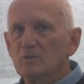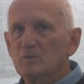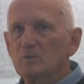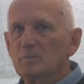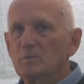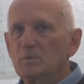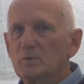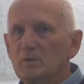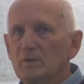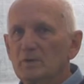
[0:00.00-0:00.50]
or
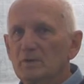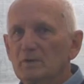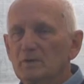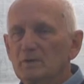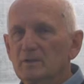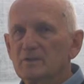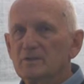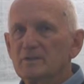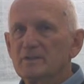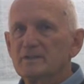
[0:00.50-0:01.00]
put
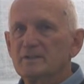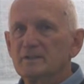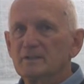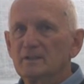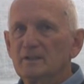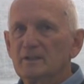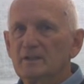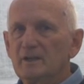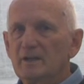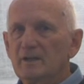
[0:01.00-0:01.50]
a
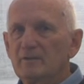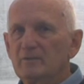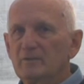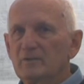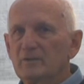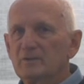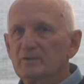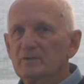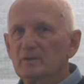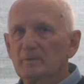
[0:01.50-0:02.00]
decent lid over
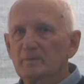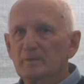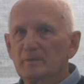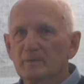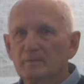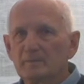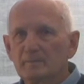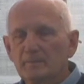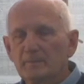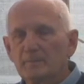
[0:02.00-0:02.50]
the top of
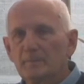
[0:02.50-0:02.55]
them.